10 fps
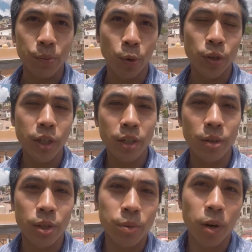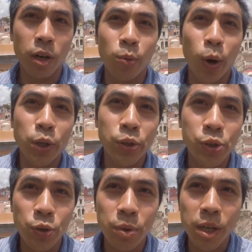morning, there was probably one or
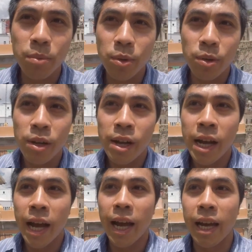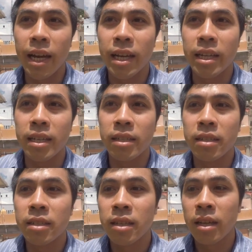two people,
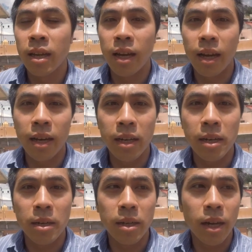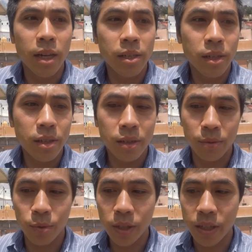and uh, it's just
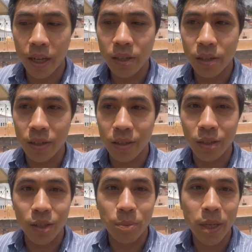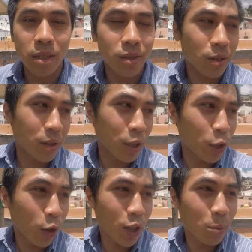really nice here. And the speed is
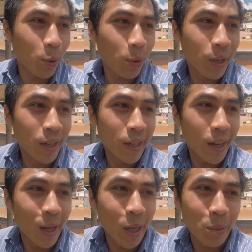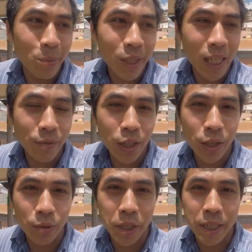incredible. Um,
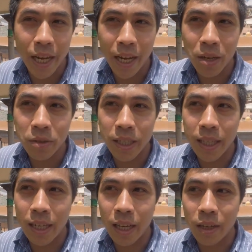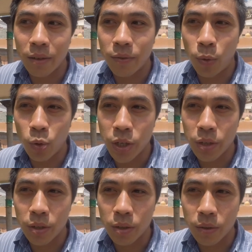73 down, and then like 40
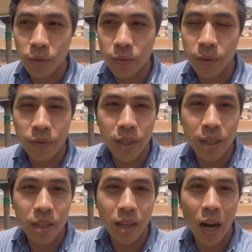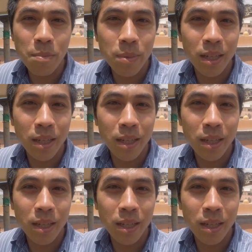or 50 up,